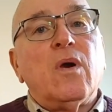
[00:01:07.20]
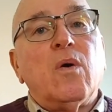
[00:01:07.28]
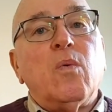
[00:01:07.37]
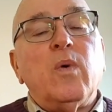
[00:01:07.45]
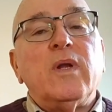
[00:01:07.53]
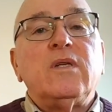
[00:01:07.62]

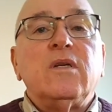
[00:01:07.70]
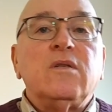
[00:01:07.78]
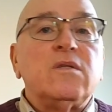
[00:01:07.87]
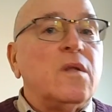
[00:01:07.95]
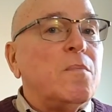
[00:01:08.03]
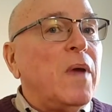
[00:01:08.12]
which
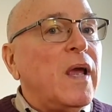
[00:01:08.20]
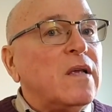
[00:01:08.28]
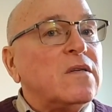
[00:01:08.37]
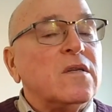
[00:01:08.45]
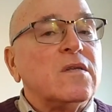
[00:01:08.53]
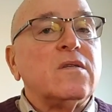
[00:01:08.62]
is the
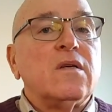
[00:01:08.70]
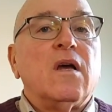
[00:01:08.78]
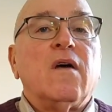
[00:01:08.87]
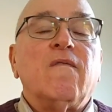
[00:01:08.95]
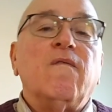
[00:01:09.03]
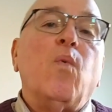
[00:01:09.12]
basis
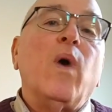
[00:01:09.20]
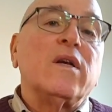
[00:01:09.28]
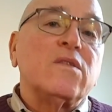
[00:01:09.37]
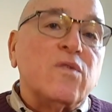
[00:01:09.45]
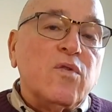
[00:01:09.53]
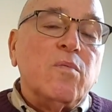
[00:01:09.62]
of
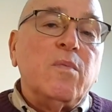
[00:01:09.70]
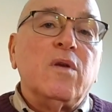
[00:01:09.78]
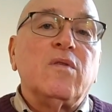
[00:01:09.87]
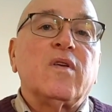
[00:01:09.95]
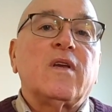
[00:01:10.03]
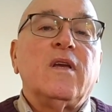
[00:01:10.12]
Western
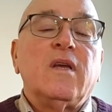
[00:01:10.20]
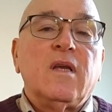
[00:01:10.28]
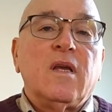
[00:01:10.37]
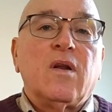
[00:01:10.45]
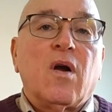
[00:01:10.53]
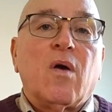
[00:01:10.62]
music
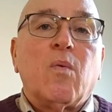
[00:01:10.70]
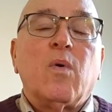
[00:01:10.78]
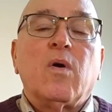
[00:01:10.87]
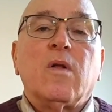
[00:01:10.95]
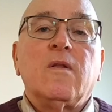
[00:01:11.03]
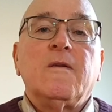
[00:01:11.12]
in our
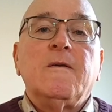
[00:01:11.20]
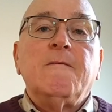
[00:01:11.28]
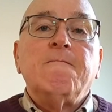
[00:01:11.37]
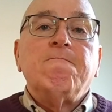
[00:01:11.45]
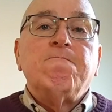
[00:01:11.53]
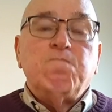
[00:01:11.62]
world.
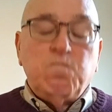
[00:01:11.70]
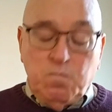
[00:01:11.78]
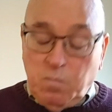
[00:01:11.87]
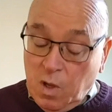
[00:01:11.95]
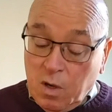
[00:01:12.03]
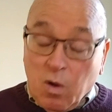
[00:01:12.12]

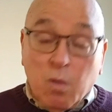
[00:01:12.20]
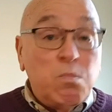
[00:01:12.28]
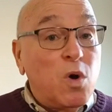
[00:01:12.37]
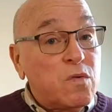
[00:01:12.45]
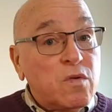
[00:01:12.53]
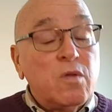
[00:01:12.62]
I know
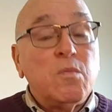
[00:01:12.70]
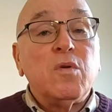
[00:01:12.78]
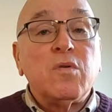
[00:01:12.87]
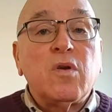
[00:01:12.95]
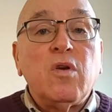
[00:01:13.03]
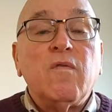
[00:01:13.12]
most of the
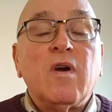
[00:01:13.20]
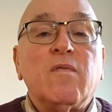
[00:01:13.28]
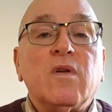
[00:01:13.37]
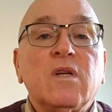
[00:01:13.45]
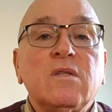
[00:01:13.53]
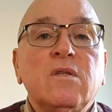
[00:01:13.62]
music you've
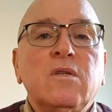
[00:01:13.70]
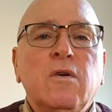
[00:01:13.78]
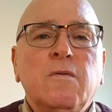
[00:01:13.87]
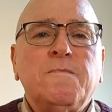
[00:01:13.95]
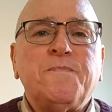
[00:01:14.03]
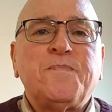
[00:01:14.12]
ever listened to.